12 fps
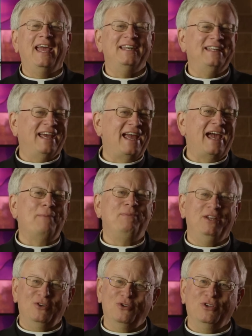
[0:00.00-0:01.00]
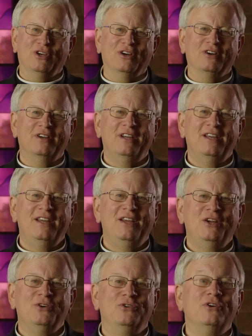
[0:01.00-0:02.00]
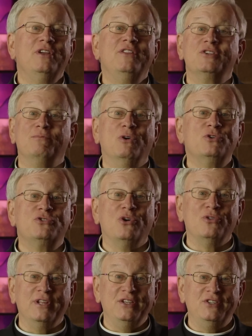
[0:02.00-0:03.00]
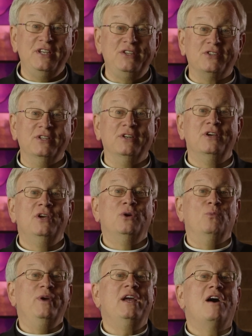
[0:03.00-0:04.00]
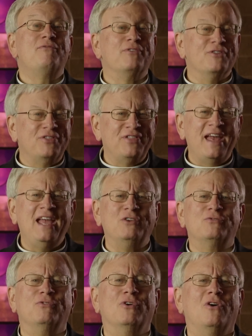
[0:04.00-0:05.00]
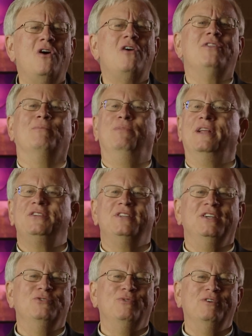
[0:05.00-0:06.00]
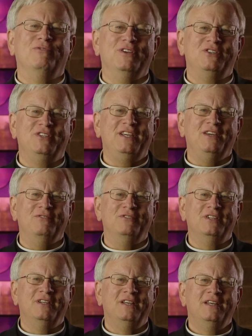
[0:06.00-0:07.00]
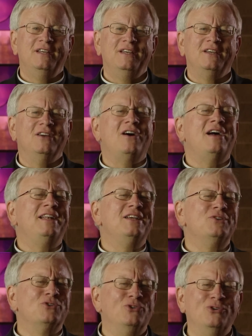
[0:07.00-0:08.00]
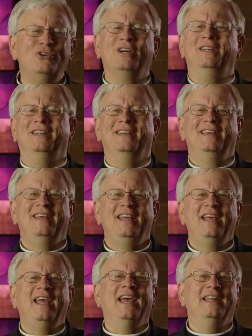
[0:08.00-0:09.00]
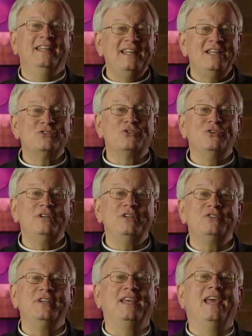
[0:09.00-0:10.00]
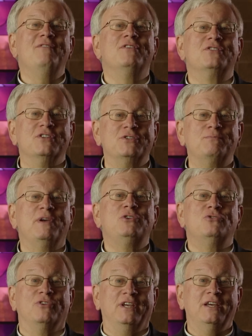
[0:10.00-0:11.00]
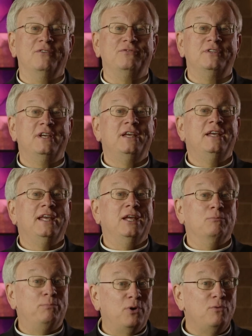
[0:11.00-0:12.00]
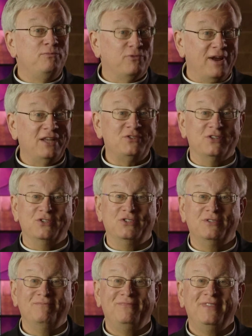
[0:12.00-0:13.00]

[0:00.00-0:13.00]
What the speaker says: and a Happy New Year. During this most holy season, we offer thanks for all the blessings we have received. God is good, and in His goodness, He gave us a special gift in Pope Francis.